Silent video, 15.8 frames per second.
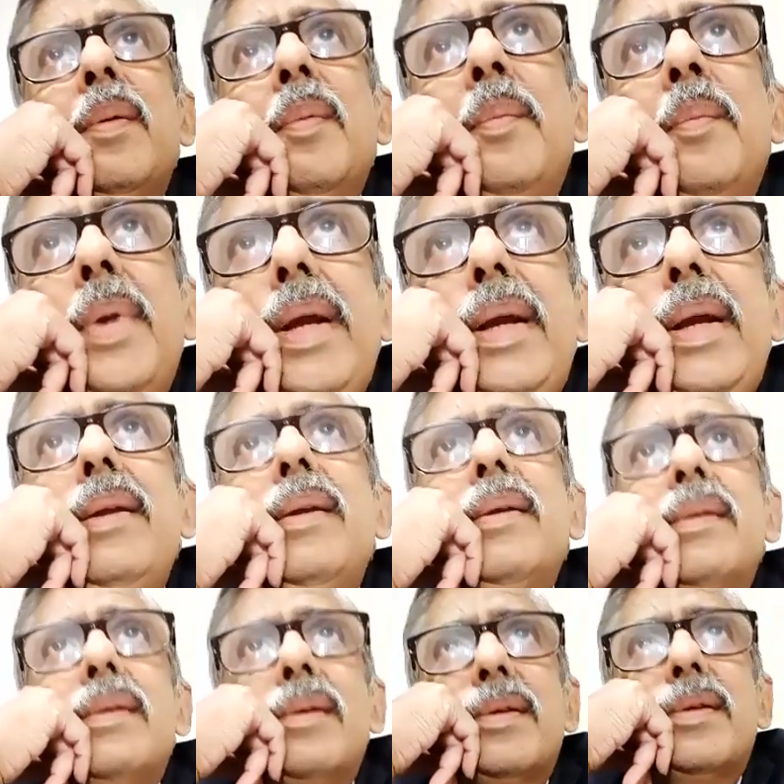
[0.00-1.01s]
bring
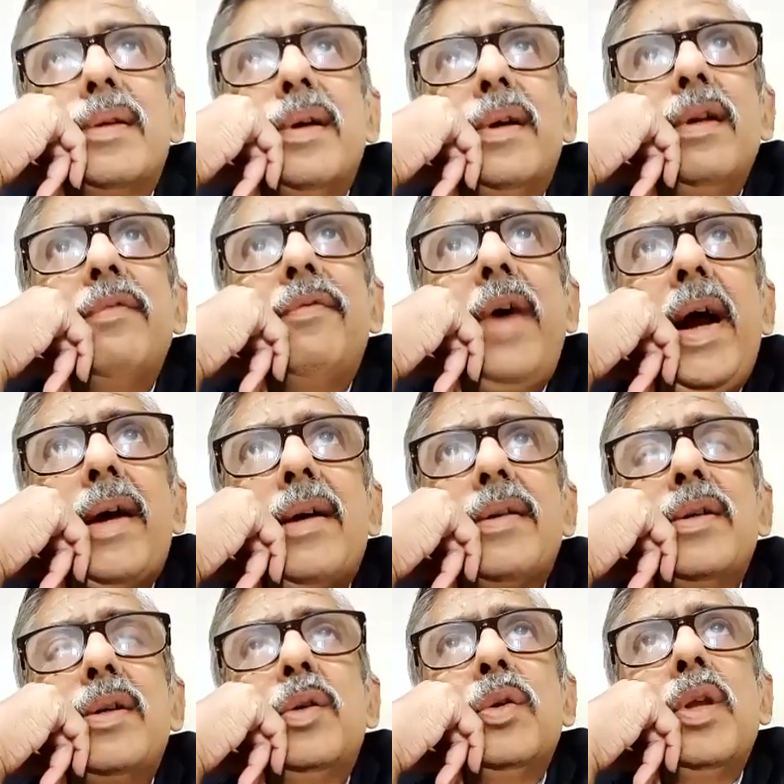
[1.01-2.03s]
certain facts
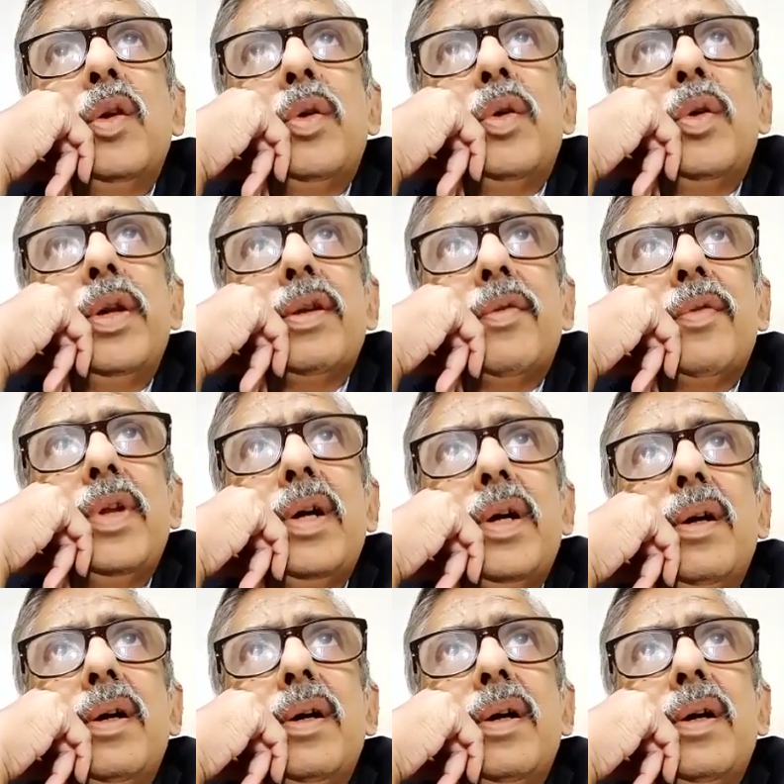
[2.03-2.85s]
to the notice of the